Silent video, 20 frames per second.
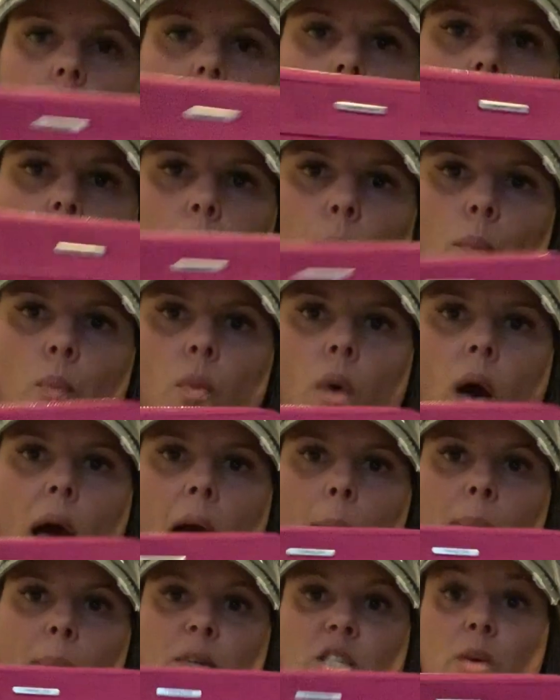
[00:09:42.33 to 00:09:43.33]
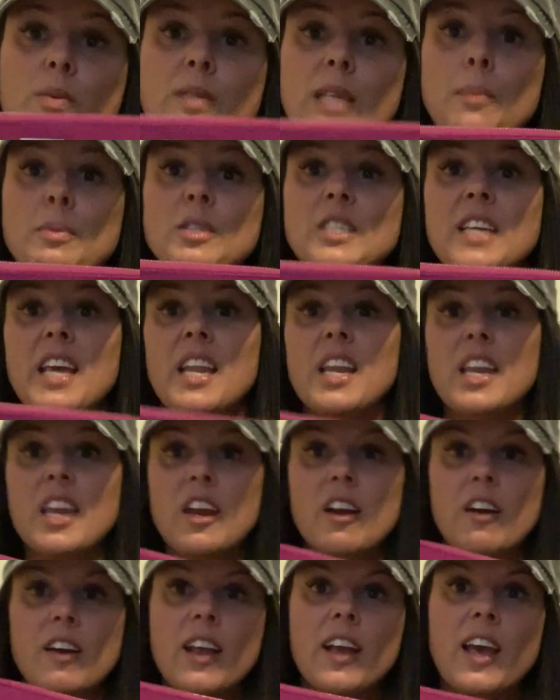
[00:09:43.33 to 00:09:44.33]
how much I was able to get in
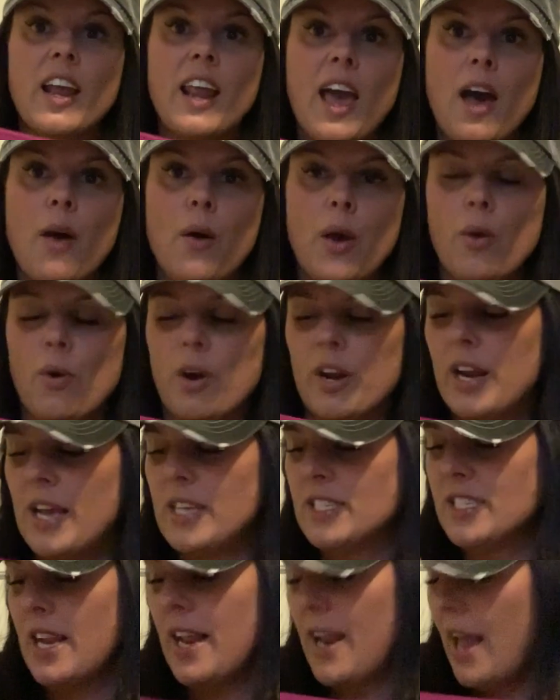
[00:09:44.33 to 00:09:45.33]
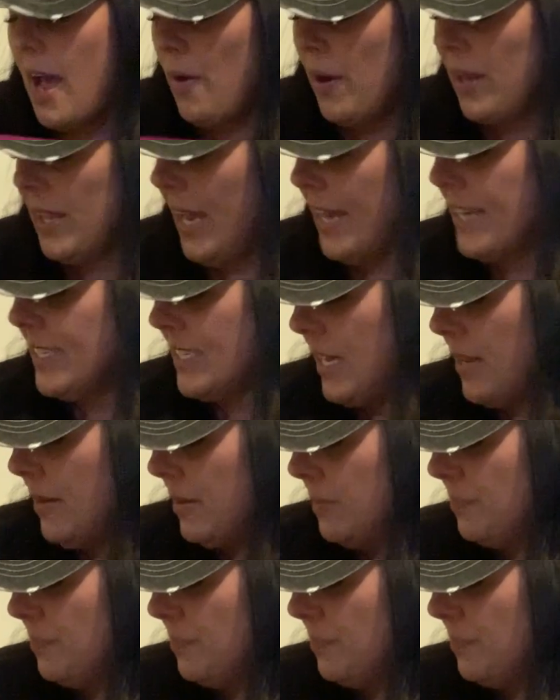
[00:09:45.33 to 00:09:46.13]
here and kind of how I organized it and how I liked it.